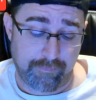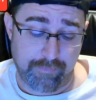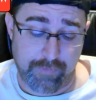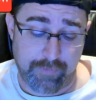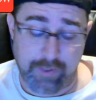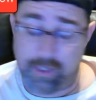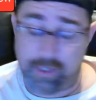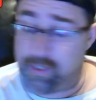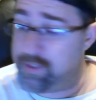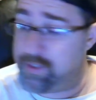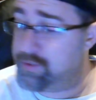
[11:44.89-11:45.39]

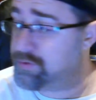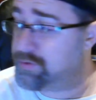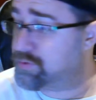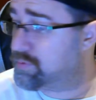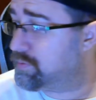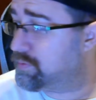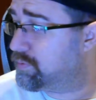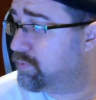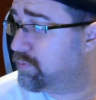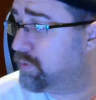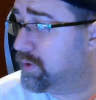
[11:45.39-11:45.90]
these
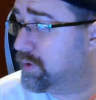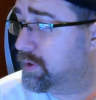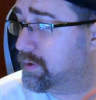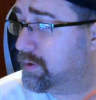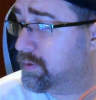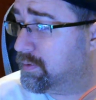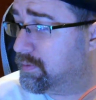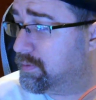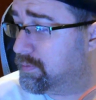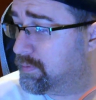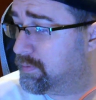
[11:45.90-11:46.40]

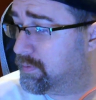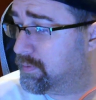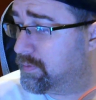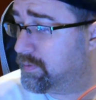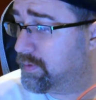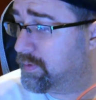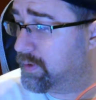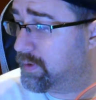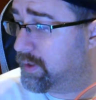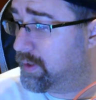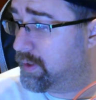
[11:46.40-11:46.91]
will
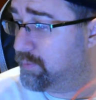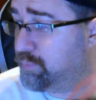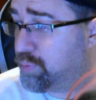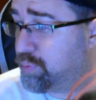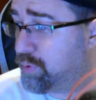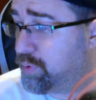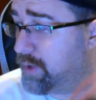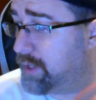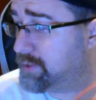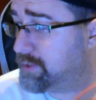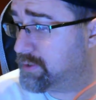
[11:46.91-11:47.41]

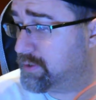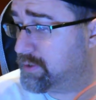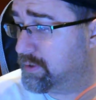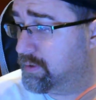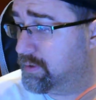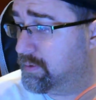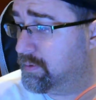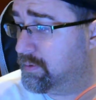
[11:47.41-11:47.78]
impress you